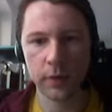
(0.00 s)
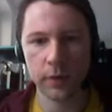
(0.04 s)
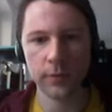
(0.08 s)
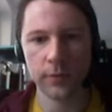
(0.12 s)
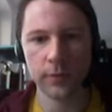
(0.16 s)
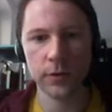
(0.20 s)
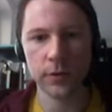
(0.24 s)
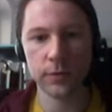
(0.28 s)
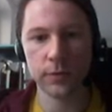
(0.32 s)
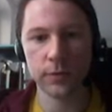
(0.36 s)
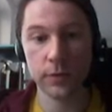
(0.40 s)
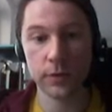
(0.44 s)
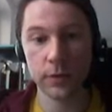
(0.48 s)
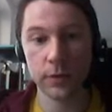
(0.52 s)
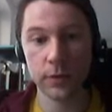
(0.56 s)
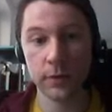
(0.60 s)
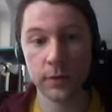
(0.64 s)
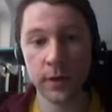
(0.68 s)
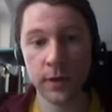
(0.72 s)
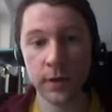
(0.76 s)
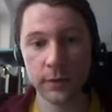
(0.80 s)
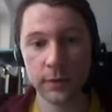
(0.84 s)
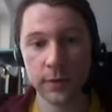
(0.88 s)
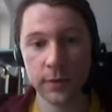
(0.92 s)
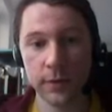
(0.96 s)
which was
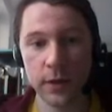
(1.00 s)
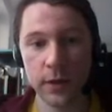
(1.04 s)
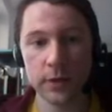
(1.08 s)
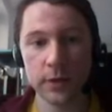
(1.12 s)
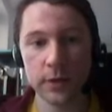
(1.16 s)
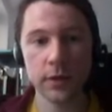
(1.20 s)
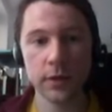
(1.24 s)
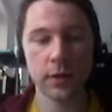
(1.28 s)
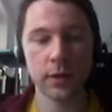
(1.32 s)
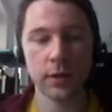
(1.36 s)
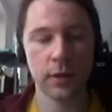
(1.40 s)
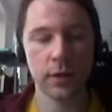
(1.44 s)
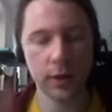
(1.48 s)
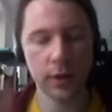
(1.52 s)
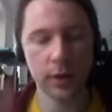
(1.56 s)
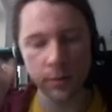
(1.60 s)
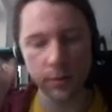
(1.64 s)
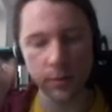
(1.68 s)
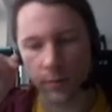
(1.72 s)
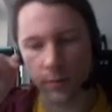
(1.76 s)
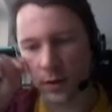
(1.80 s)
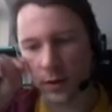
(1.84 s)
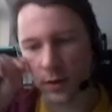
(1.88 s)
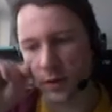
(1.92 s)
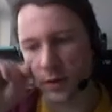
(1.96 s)
quite fast
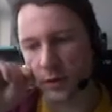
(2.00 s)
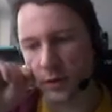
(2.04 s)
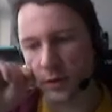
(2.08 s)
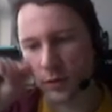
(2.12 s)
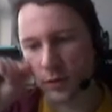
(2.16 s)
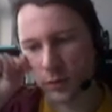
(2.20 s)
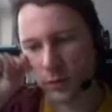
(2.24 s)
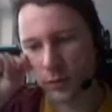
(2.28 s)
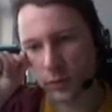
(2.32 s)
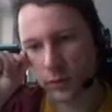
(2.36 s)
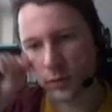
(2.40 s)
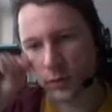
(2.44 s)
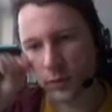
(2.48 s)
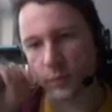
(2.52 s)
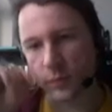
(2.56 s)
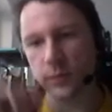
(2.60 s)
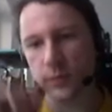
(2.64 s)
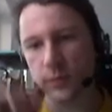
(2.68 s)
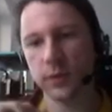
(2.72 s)
compared to,